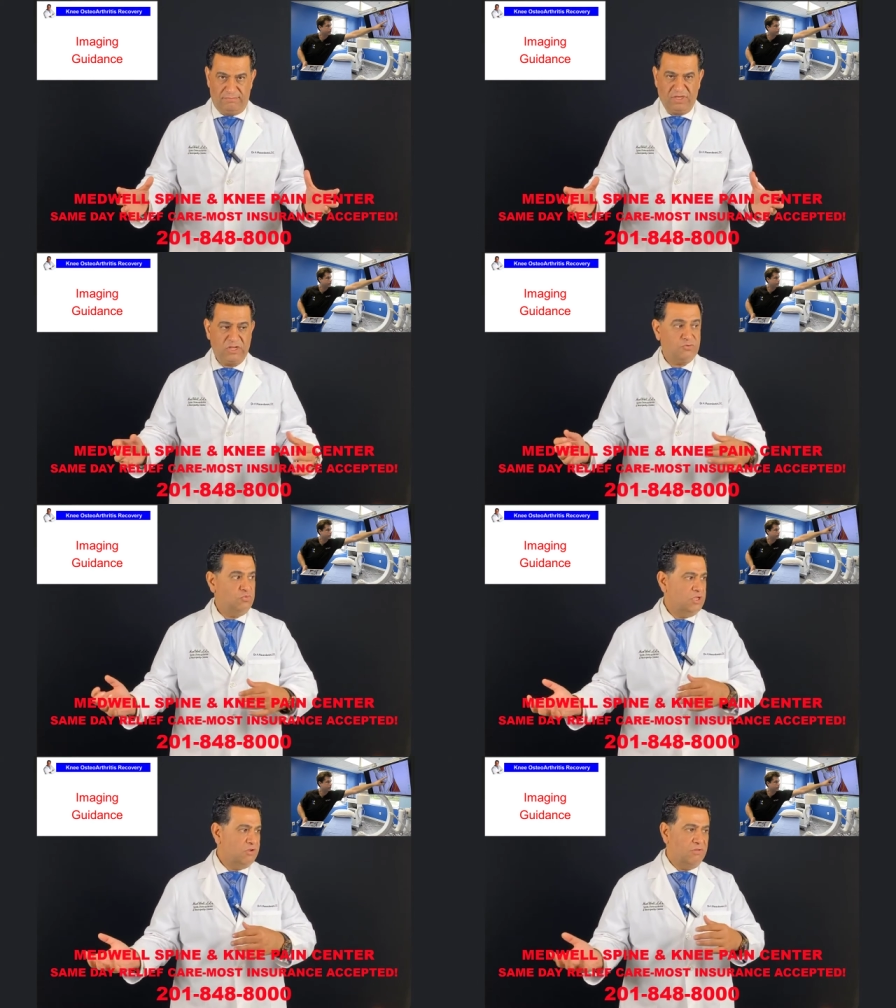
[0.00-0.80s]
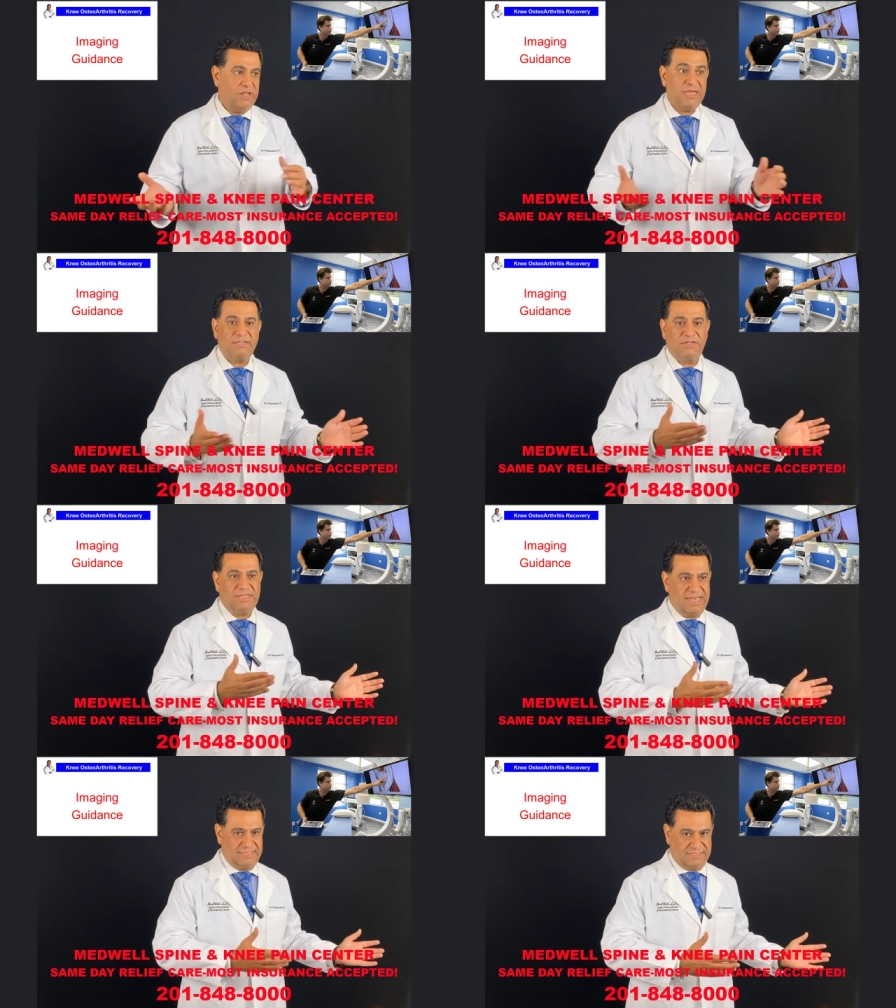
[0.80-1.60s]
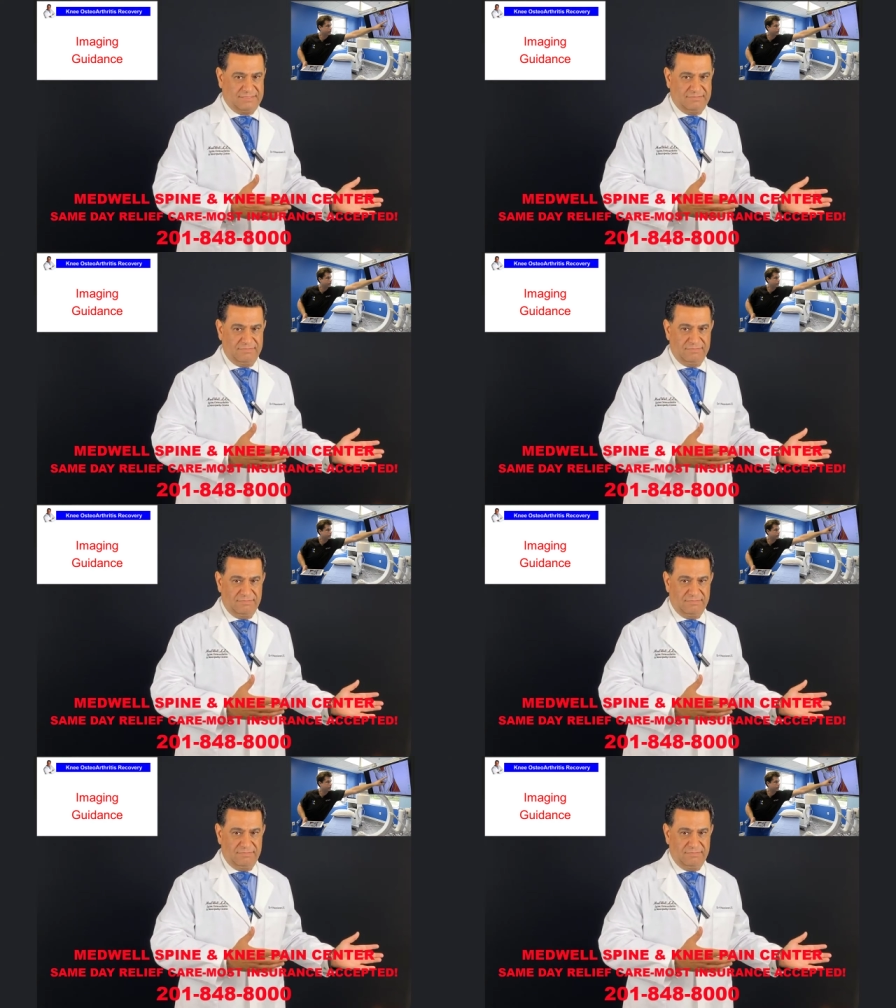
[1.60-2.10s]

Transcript: Because we don't like to guess.